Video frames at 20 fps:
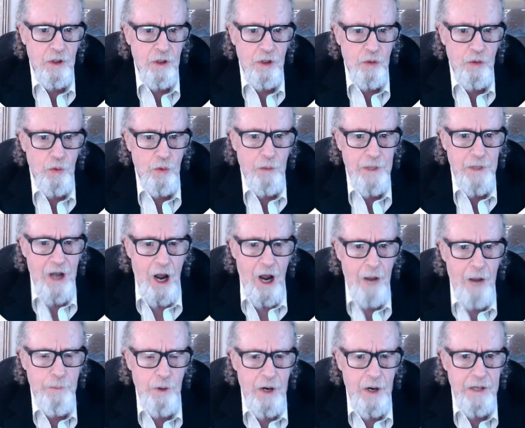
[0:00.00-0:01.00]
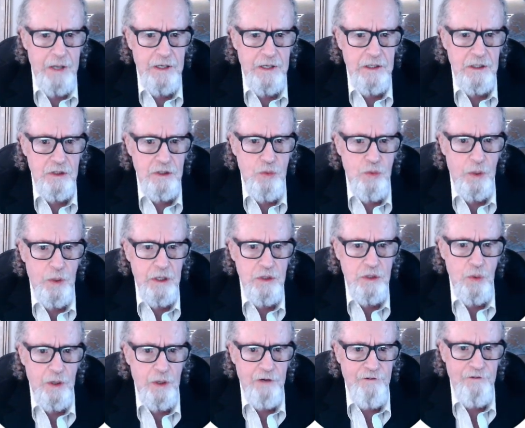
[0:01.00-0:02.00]
will be operating in
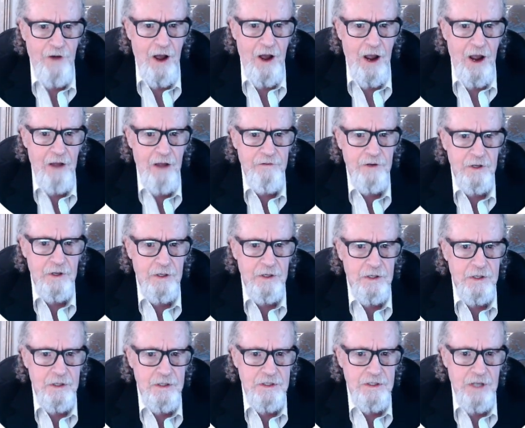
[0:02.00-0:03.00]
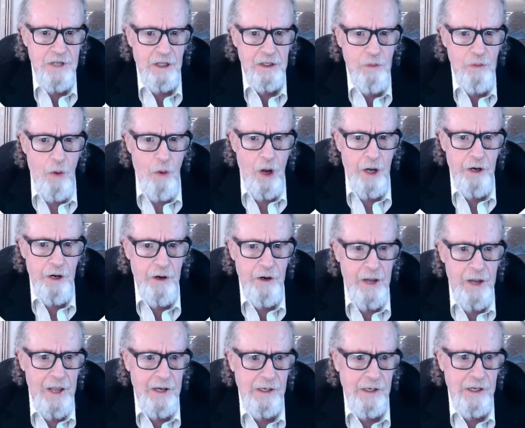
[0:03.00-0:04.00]
2025, selling water
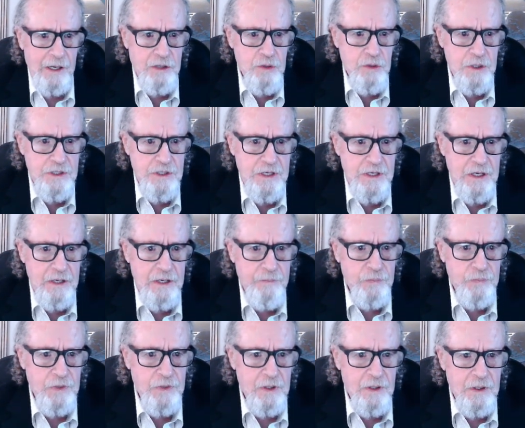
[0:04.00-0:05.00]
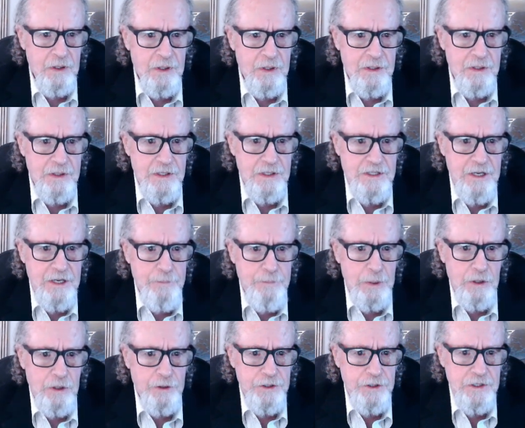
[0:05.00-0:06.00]
and electricity. The
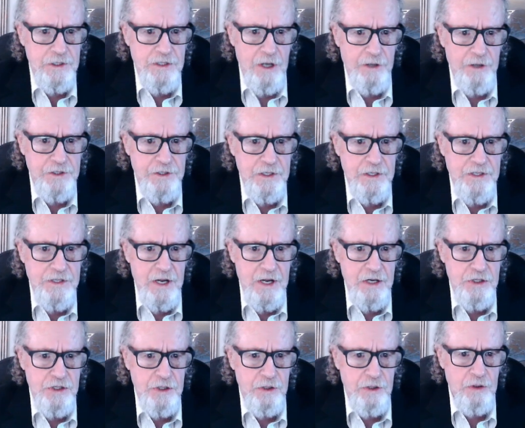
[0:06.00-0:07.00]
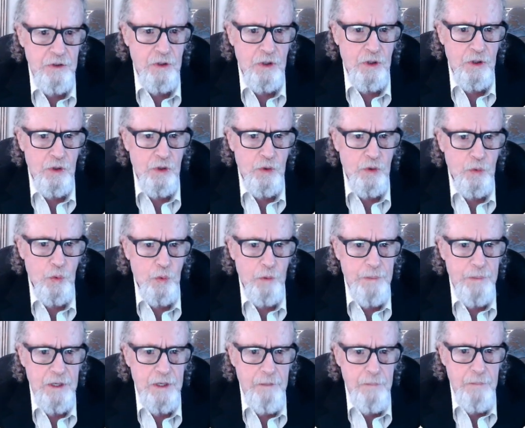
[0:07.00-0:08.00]
typical desalting station will
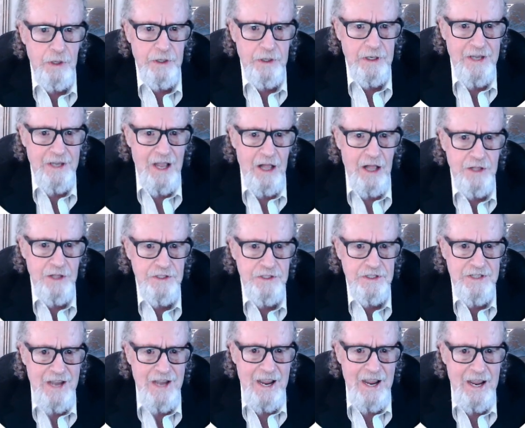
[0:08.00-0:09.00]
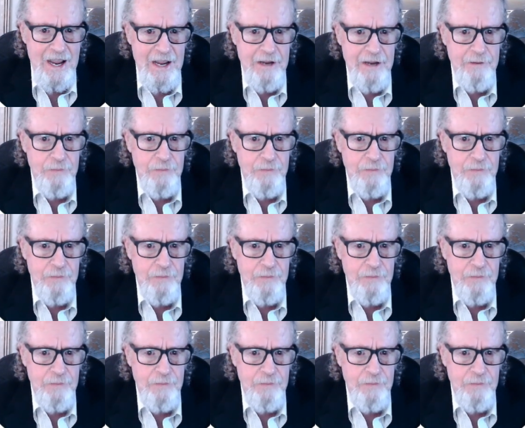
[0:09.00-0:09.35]
be 1 million gallons a day,